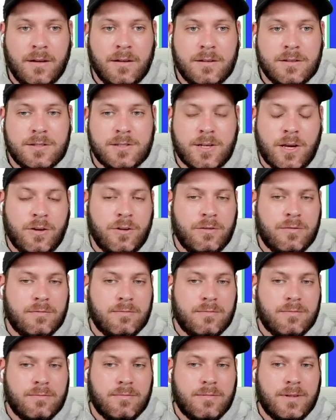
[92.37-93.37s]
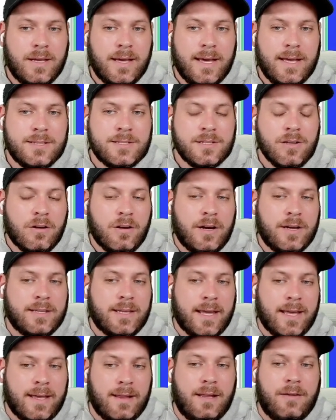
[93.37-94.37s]
So it's not
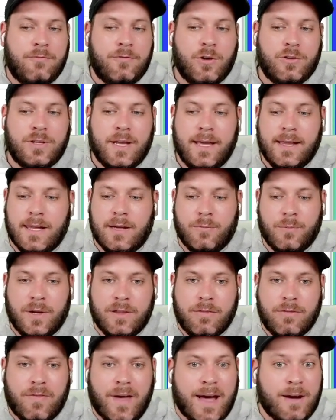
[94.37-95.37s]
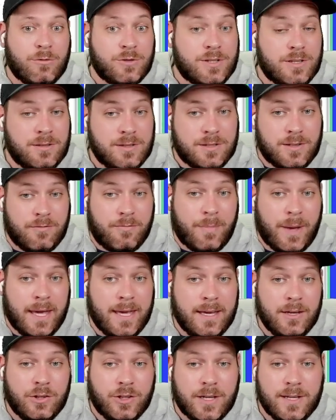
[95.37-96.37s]
ideal if you're dealing with thousands of
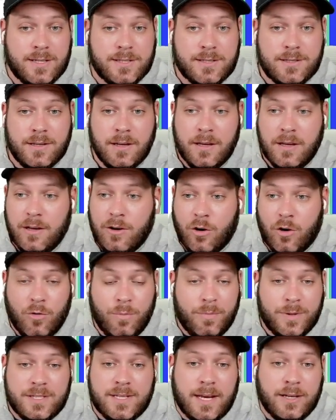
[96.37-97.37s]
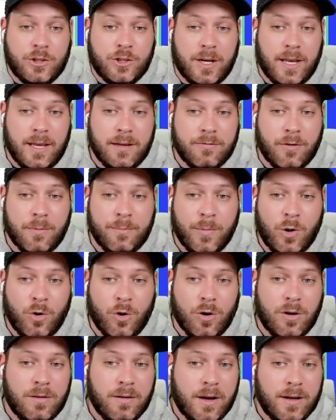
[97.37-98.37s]
pages or potentially even
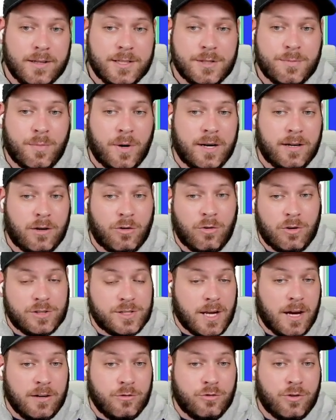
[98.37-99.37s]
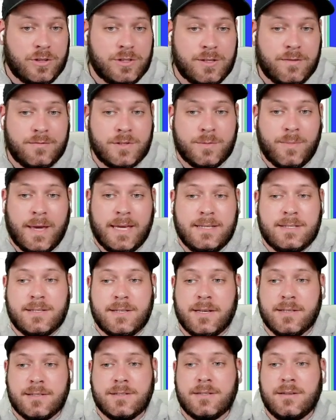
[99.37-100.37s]
more spread across hundreds of
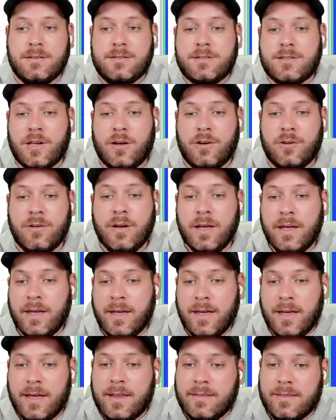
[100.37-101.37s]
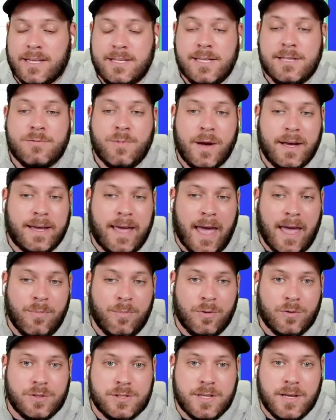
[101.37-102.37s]
spaces. So this is where
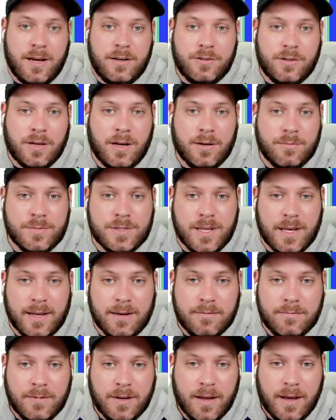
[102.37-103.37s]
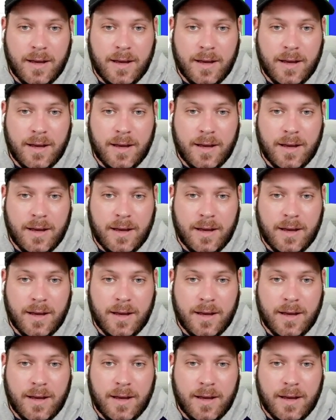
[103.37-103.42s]
Capable Search comes in.